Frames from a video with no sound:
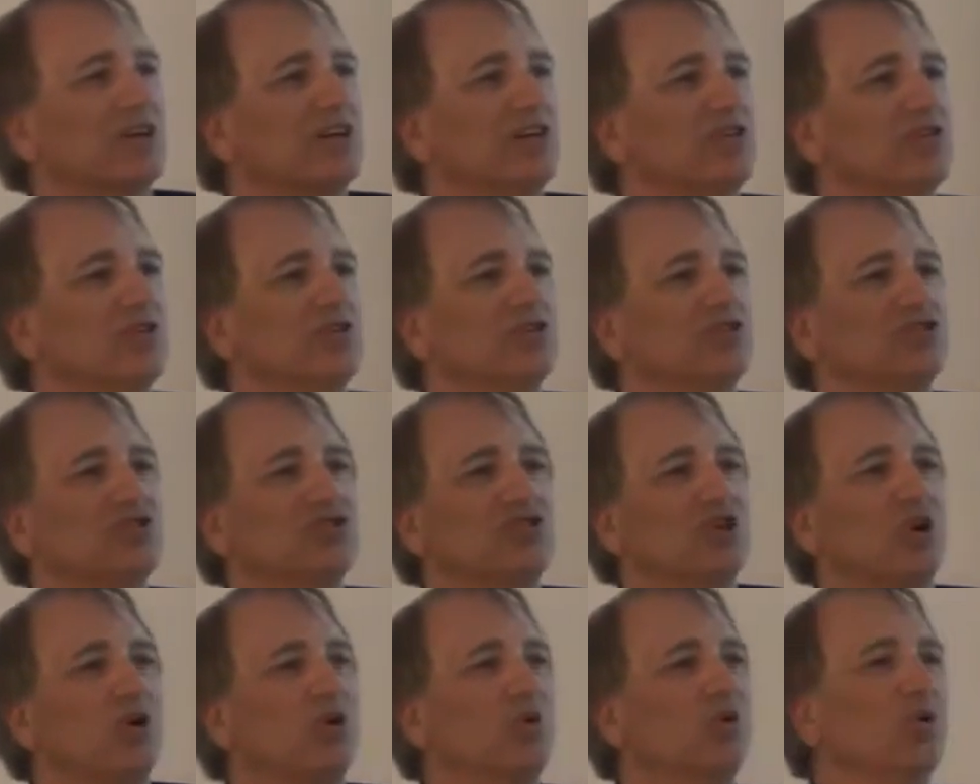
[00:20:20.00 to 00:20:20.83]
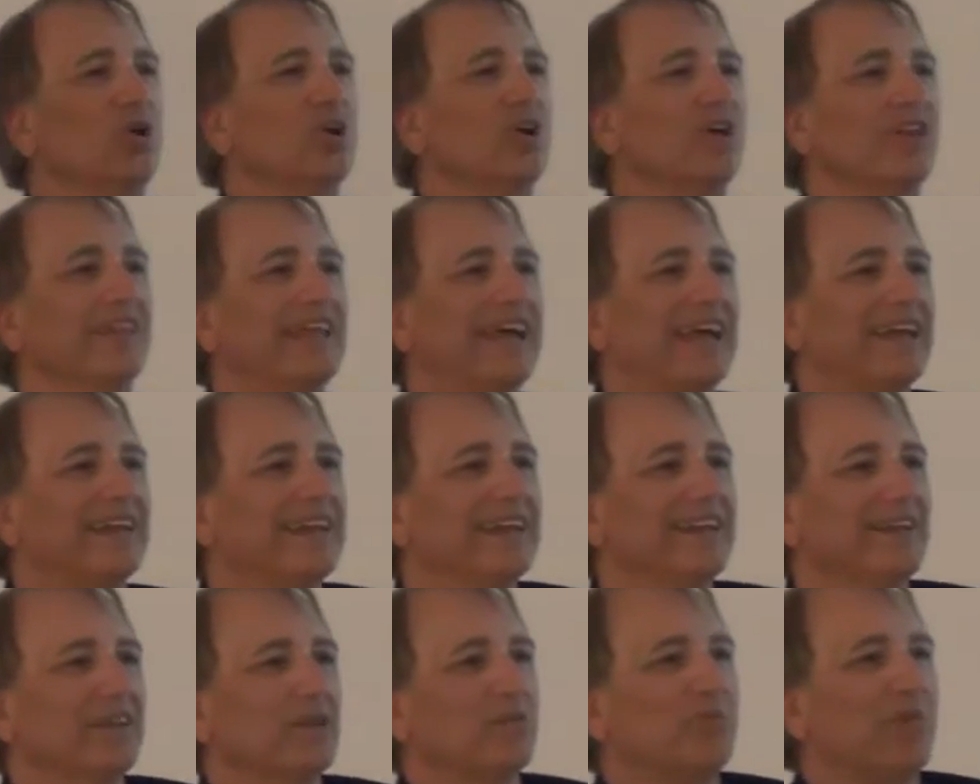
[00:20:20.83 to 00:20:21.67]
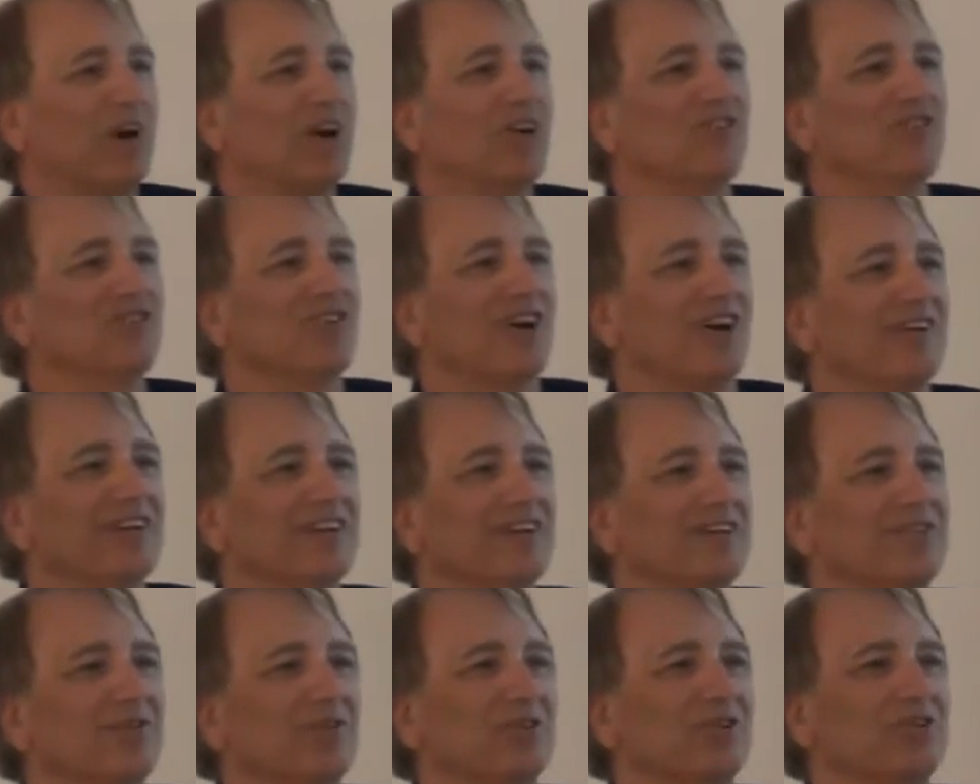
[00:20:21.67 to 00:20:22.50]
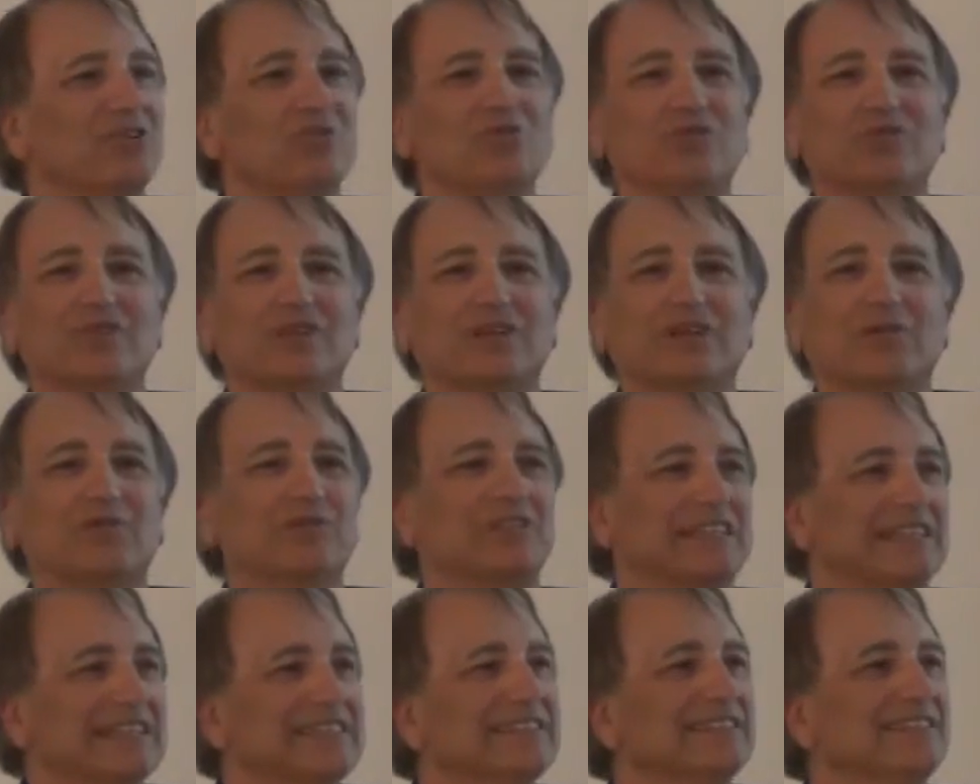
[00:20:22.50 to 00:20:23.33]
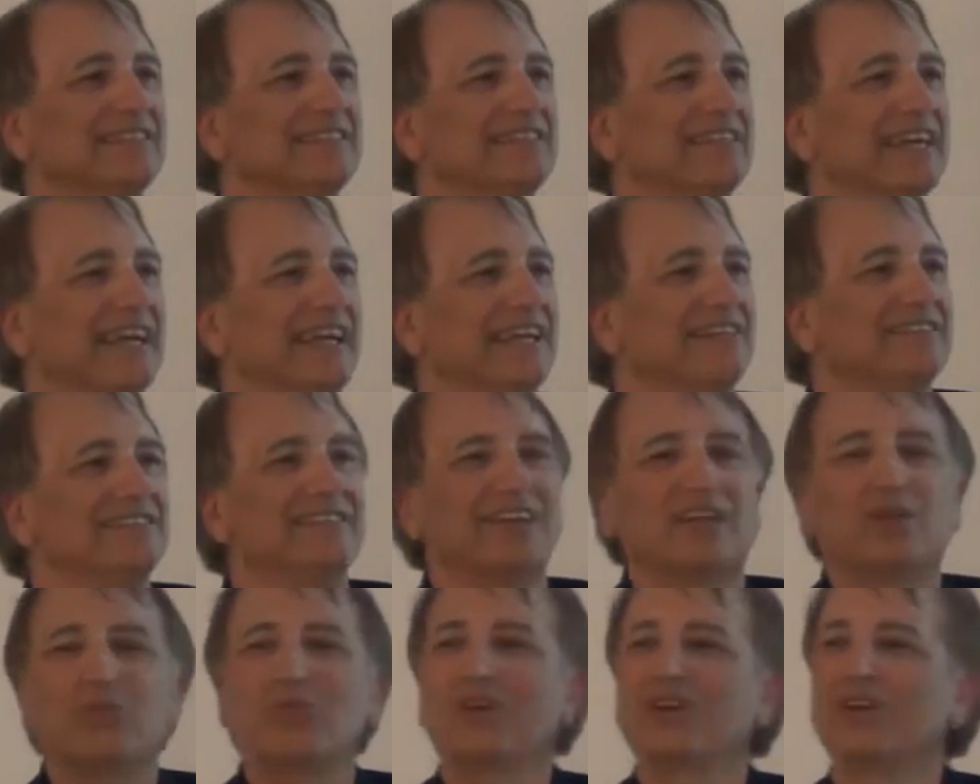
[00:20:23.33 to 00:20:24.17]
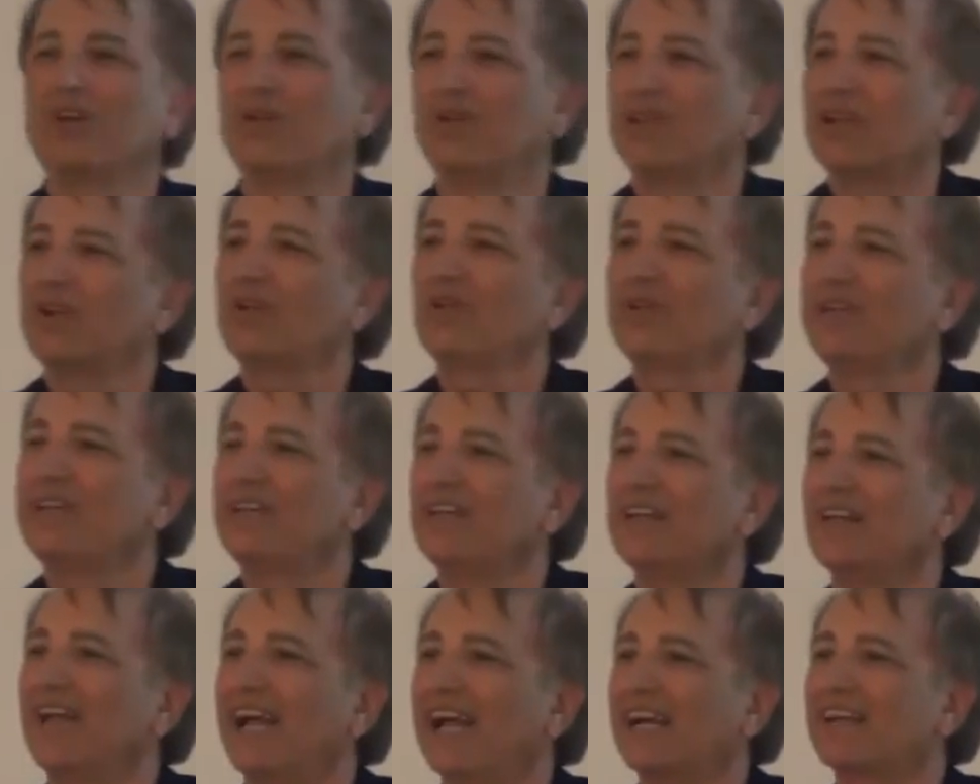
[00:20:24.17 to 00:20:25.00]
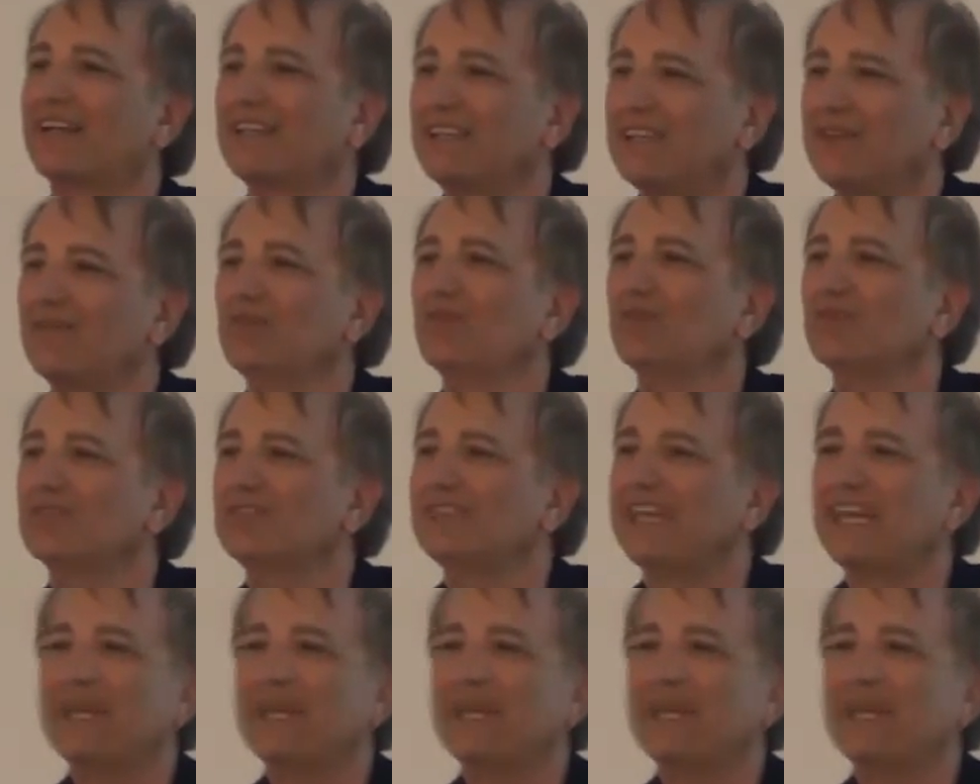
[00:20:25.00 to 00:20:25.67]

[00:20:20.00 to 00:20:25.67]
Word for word: took. And you could show that in the bar chart, it took you, it was instantaneous. The other one, literally, I could give you a